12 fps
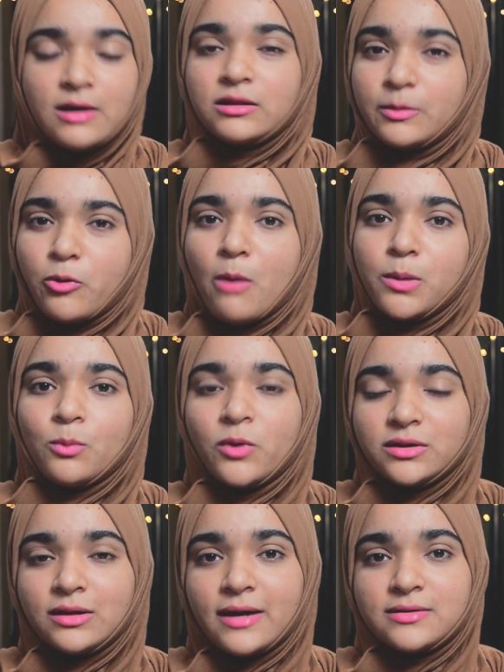The problem
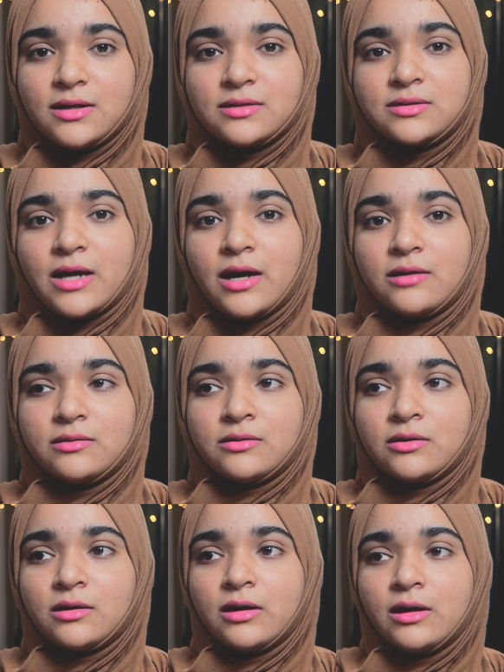with classic is that
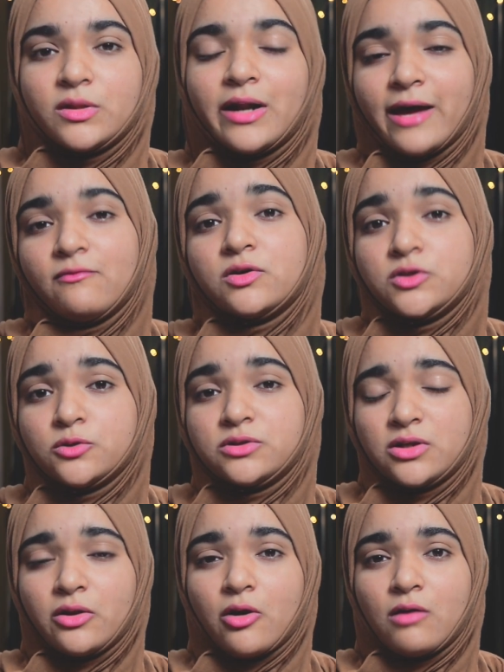the language used
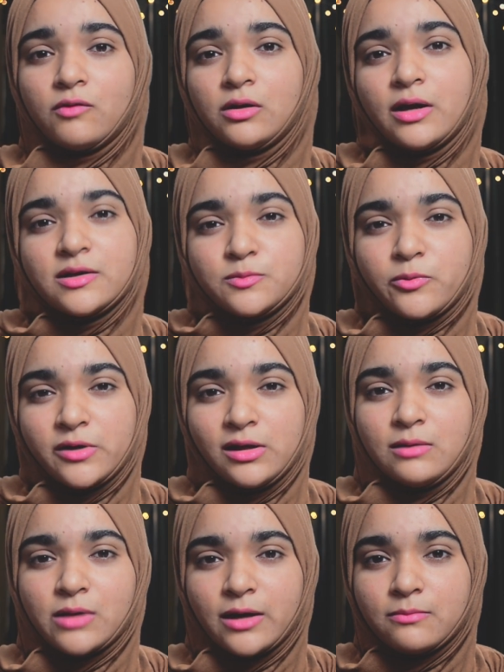in the novel is
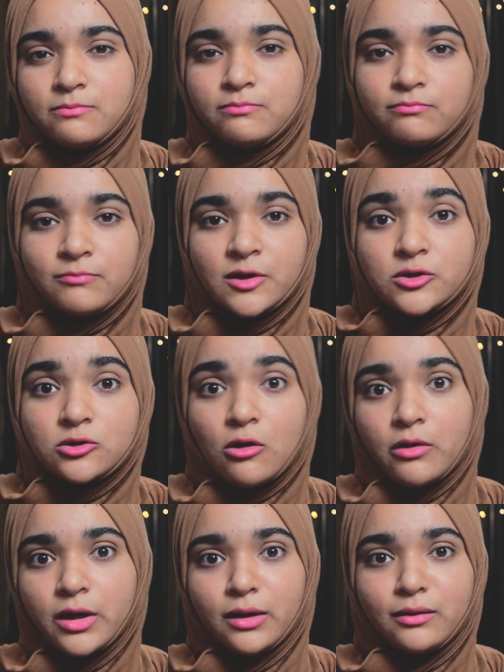pretty like
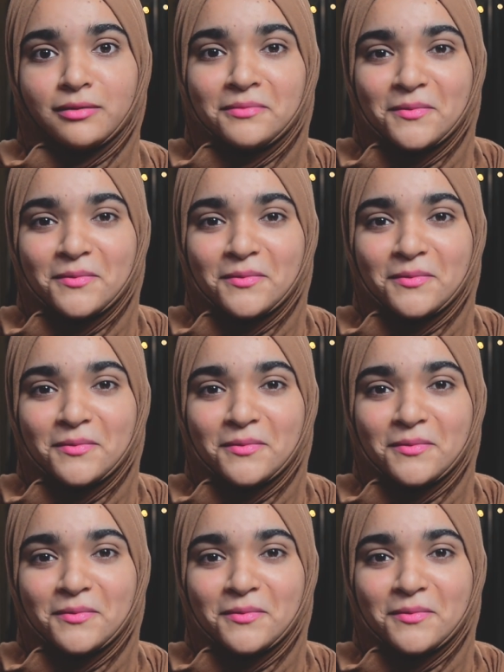historic